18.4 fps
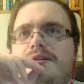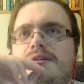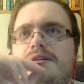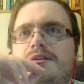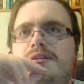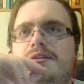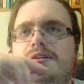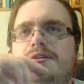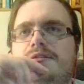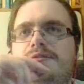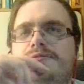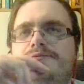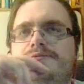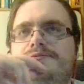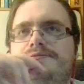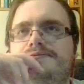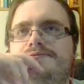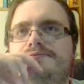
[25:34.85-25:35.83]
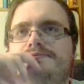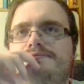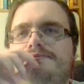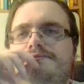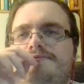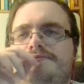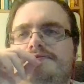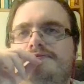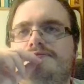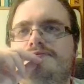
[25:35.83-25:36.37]
They actually
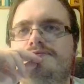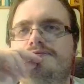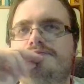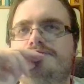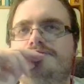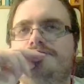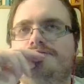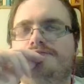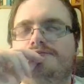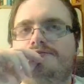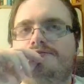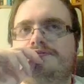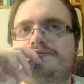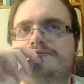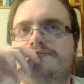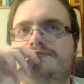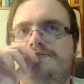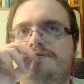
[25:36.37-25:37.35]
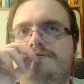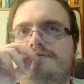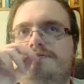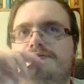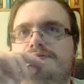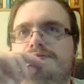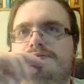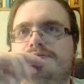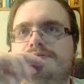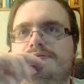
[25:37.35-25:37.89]
ran on the
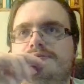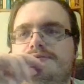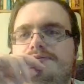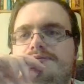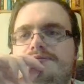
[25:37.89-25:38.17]
Indianapolis.